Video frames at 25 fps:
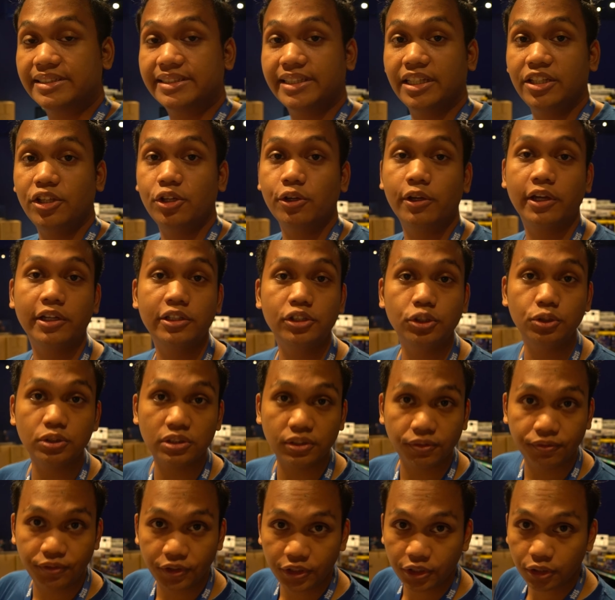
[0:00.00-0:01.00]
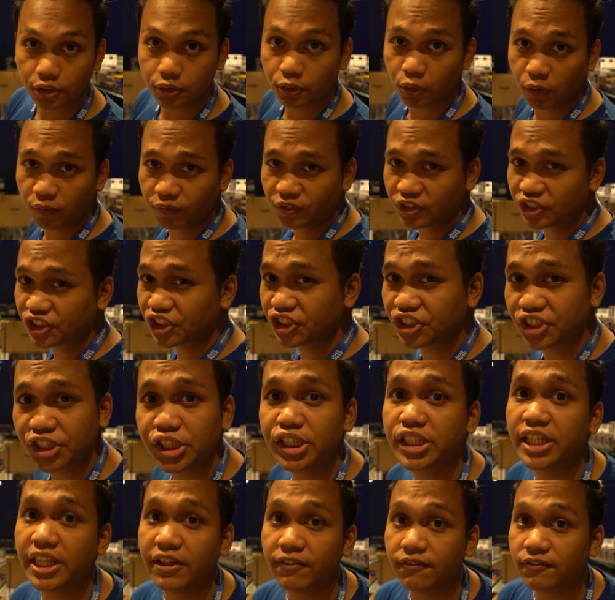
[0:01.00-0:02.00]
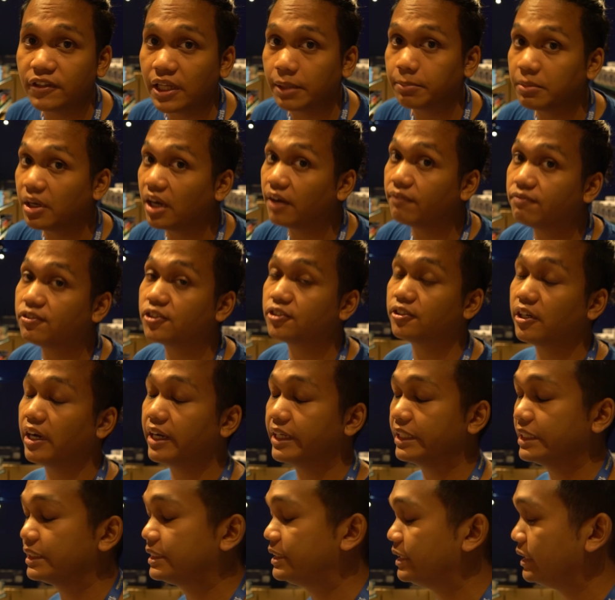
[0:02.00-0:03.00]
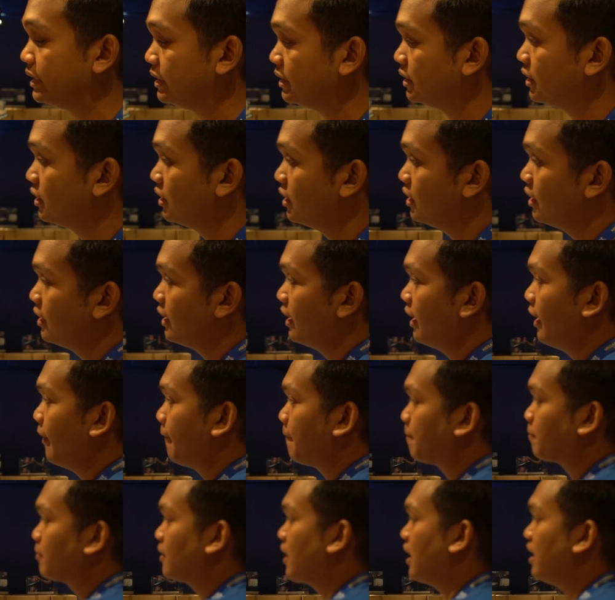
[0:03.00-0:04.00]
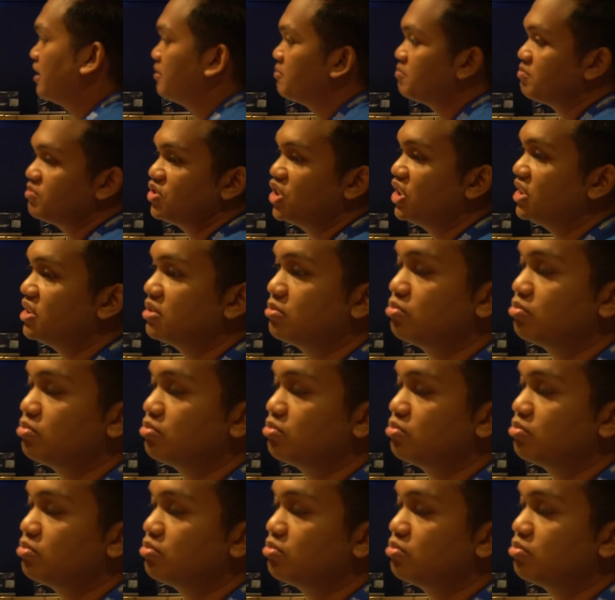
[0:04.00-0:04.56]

thing you can do to feed your goldfish is to give them a variety. Just